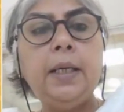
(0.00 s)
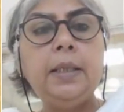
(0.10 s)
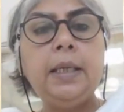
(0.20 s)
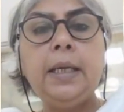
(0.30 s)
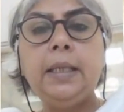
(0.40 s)

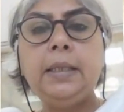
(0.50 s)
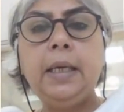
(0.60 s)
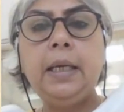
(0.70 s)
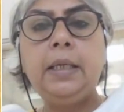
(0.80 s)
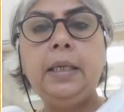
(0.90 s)
is, like I
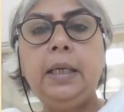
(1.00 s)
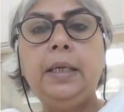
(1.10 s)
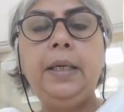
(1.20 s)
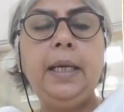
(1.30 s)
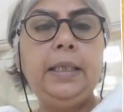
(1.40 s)
said,
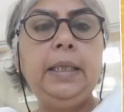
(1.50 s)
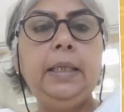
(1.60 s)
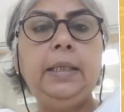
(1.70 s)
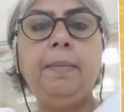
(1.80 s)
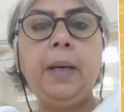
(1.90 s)
creating
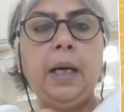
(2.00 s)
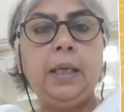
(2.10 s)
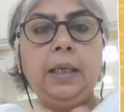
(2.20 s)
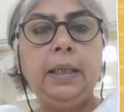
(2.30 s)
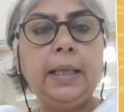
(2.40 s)
the demand.
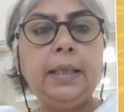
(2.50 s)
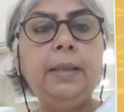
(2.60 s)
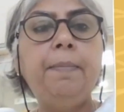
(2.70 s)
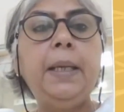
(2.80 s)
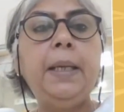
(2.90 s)
That's
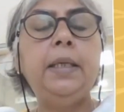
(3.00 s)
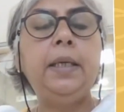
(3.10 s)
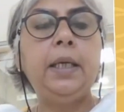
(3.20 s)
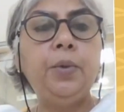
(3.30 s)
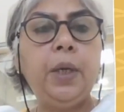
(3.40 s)
the basic
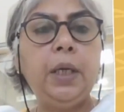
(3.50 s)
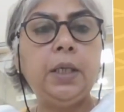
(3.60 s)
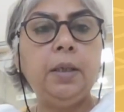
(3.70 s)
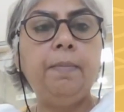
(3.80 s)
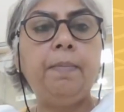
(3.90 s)

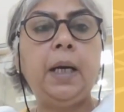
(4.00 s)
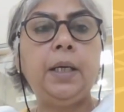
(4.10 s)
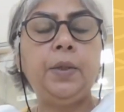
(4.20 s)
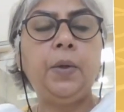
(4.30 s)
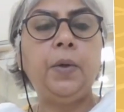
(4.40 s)
education
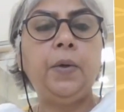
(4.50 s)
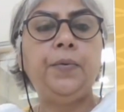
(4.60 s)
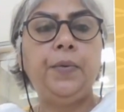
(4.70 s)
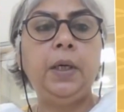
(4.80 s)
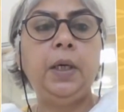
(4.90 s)
part of
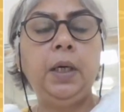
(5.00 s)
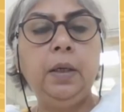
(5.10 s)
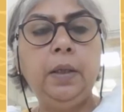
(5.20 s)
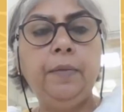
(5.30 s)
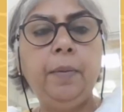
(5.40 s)

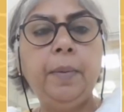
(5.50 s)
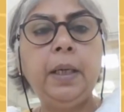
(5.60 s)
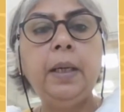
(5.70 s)
the women.